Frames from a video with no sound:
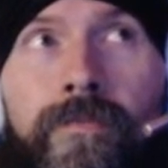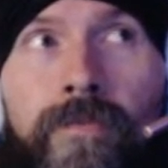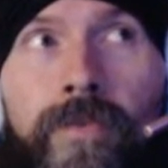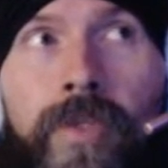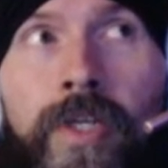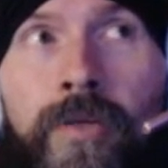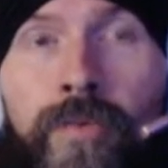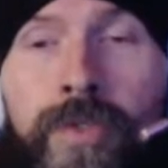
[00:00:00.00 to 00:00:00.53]

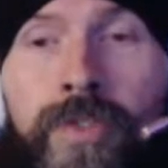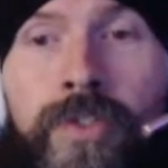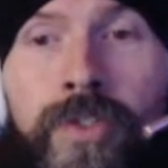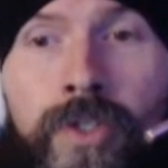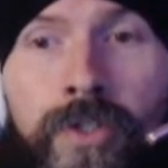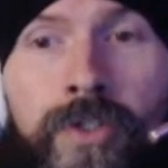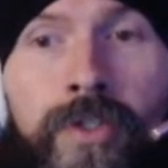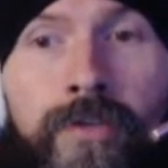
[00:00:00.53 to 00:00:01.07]
it was
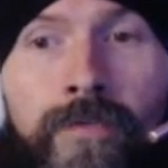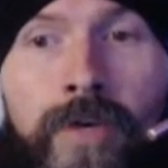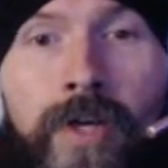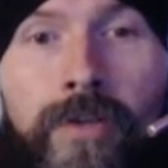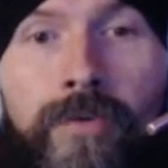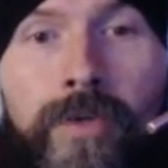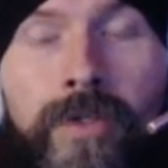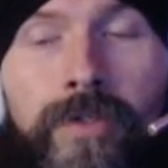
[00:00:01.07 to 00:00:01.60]
just the
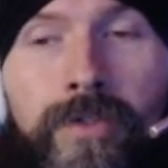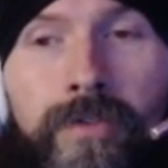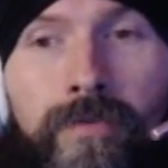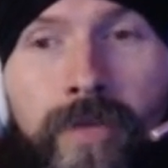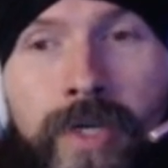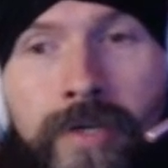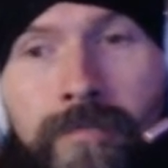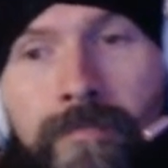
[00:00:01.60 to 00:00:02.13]
followers,
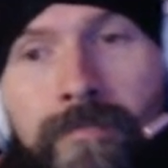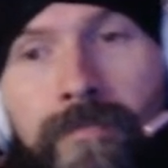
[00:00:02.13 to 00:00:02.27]
right?